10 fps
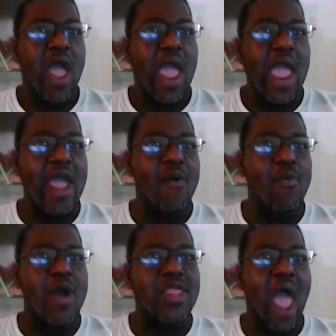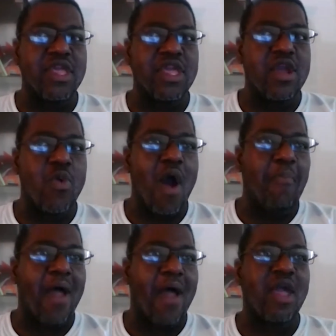And when
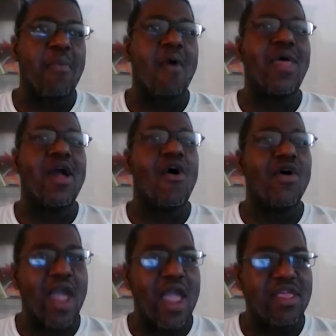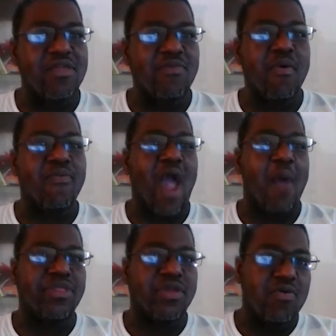CQL popped up, I was like, okay, this is a perfect
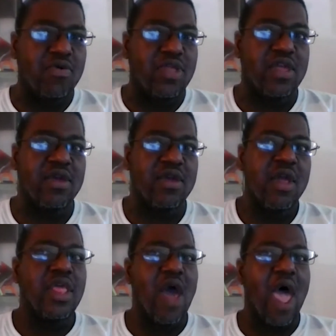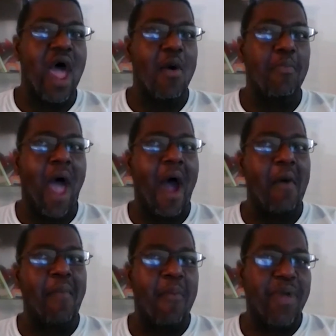opportunity to help
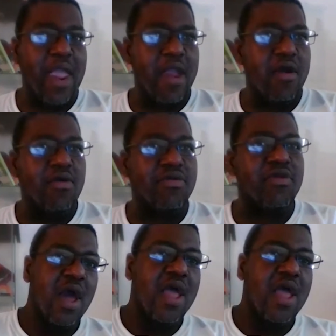out my peers,